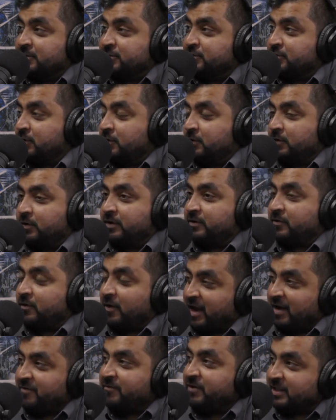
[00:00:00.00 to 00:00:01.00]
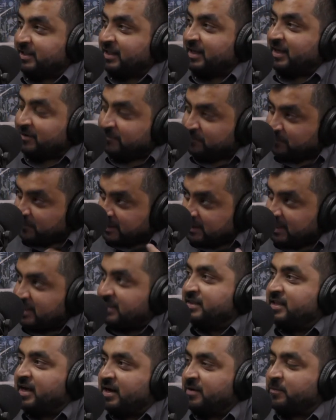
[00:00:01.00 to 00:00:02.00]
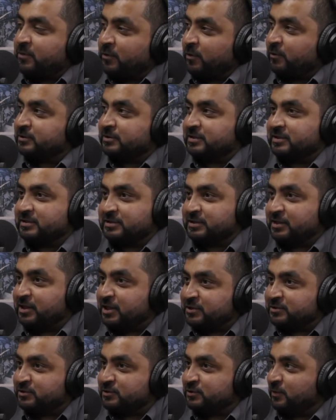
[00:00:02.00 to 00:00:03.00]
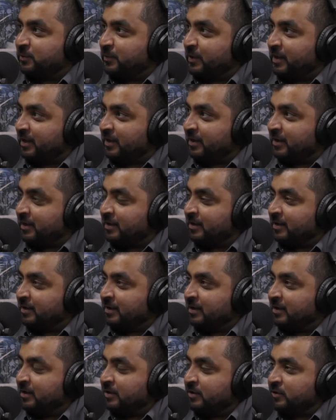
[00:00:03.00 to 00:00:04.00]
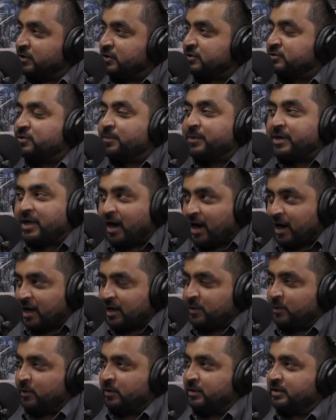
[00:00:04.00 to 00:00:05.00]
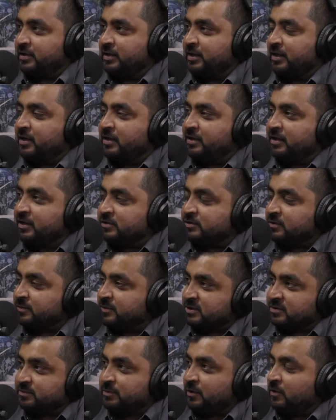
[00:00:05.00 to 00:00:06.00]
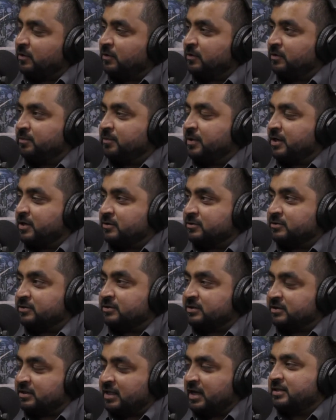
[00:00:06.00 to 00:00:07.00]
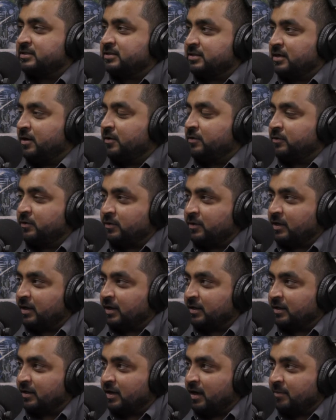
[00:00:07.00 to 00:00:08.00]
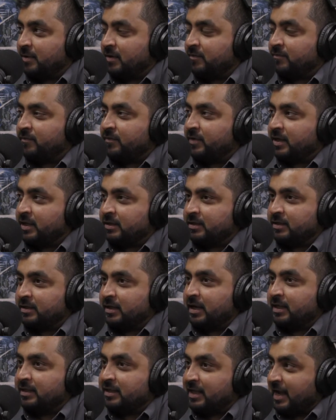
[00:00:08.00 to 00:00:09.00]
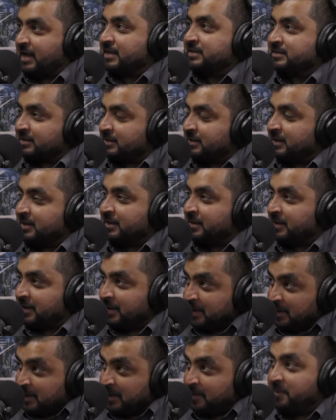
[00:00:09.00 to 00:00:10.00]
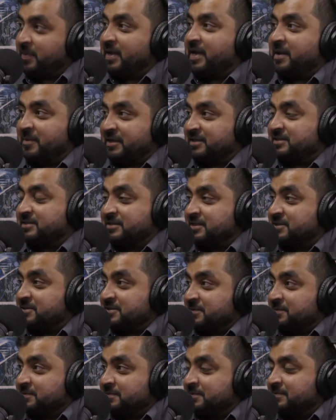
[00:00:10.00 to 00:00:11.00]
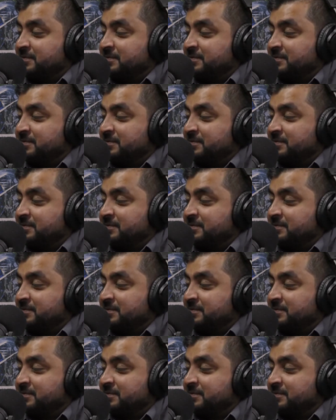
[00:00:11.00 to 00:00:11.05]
So everything within that process needs to be high quality, needs to be spot on, because that's how you can come up with an excellent BMS system.